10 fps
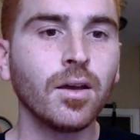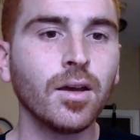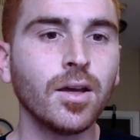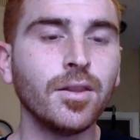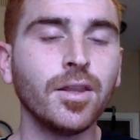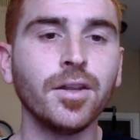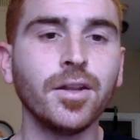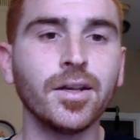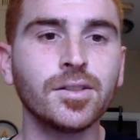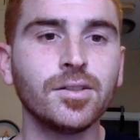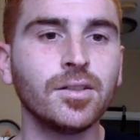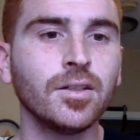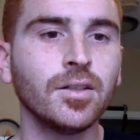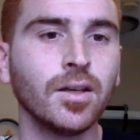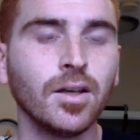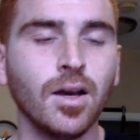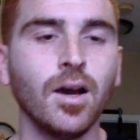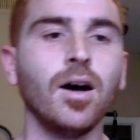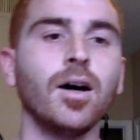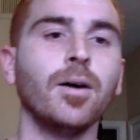And then the next
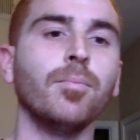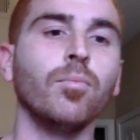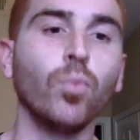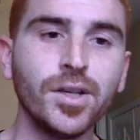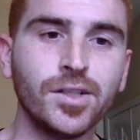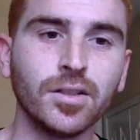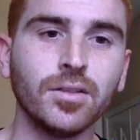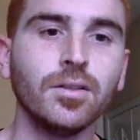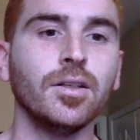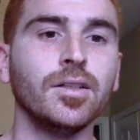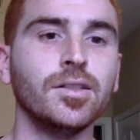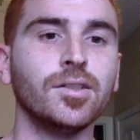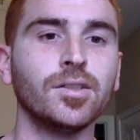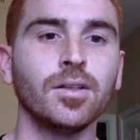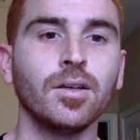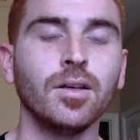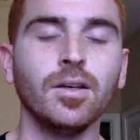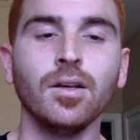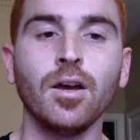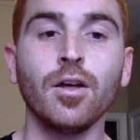um, reason is
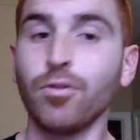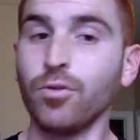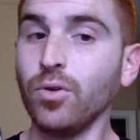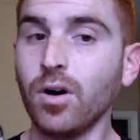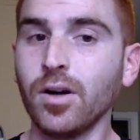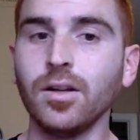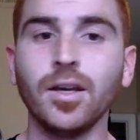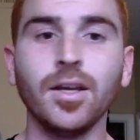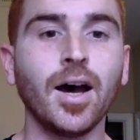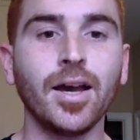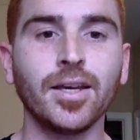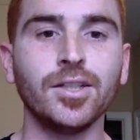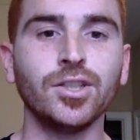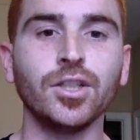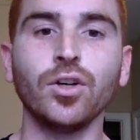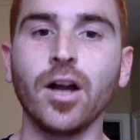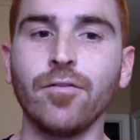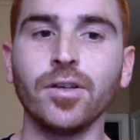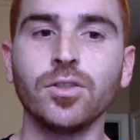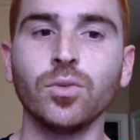through art and eye-catching
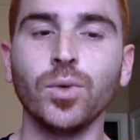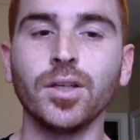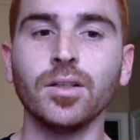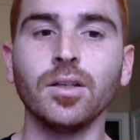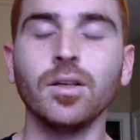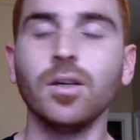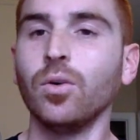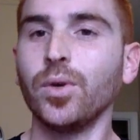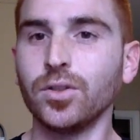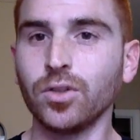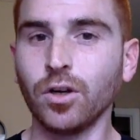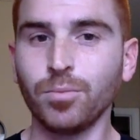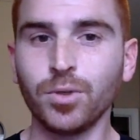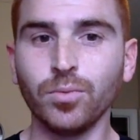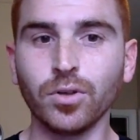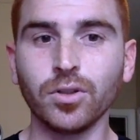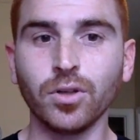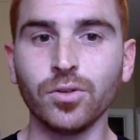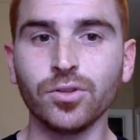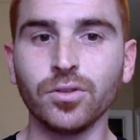graphics, we can we can draw people
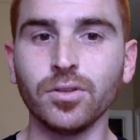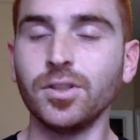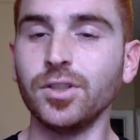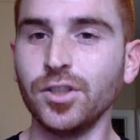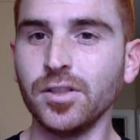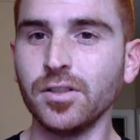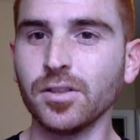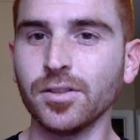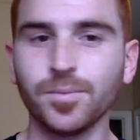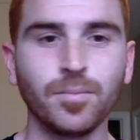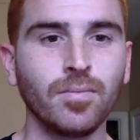closer to Jesus.